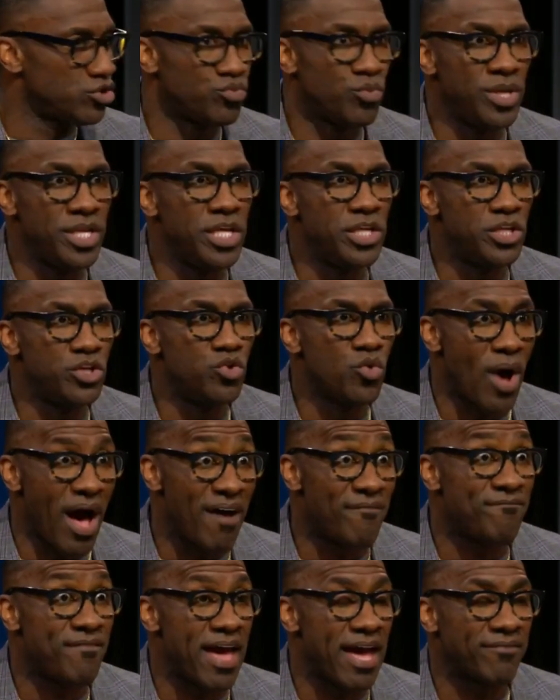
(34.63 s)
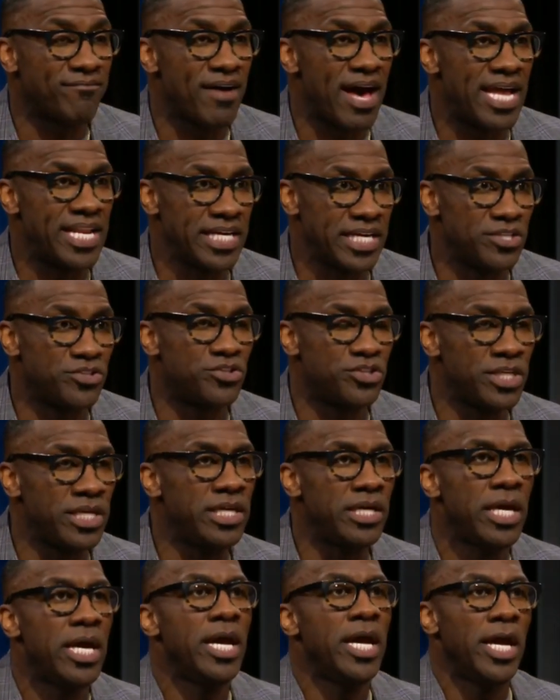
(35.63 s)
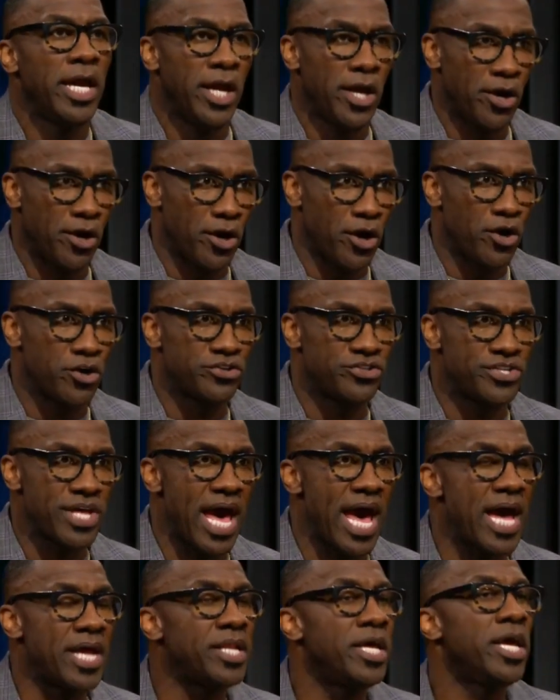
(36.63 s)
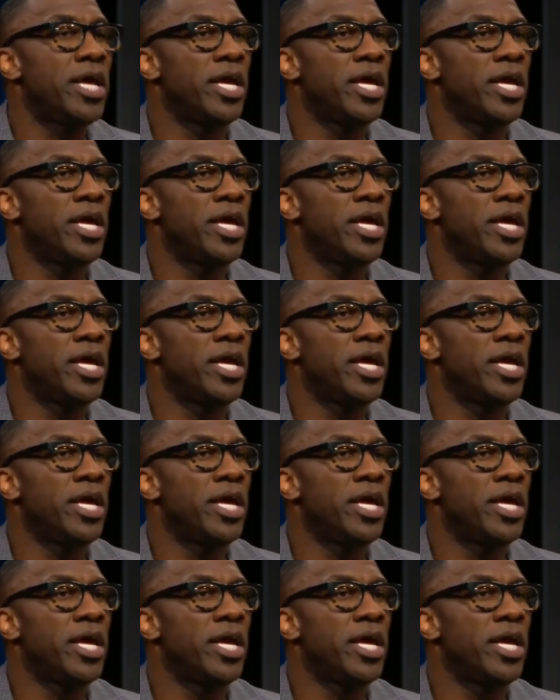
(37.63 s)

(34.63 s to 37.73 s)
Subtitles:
We need to do our fact-finding and see, hear her side,